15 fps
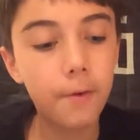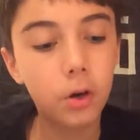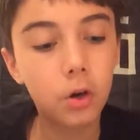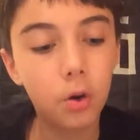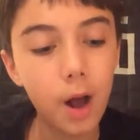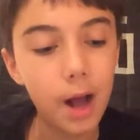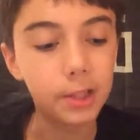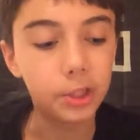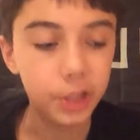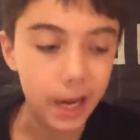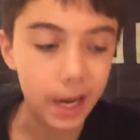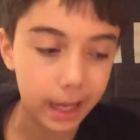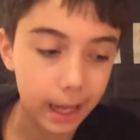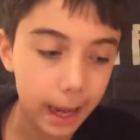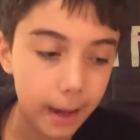cross
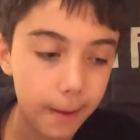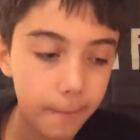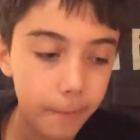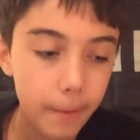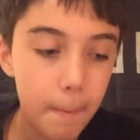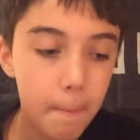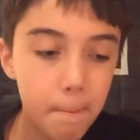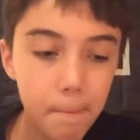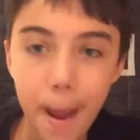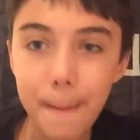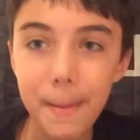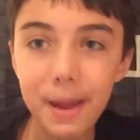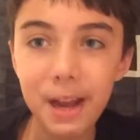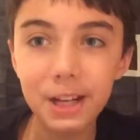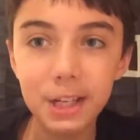checking.
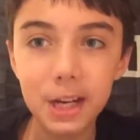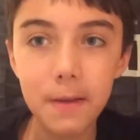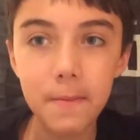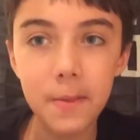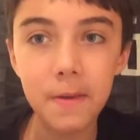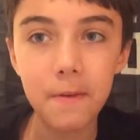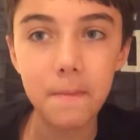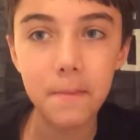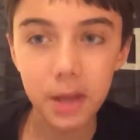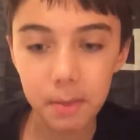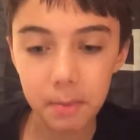Maybe he should even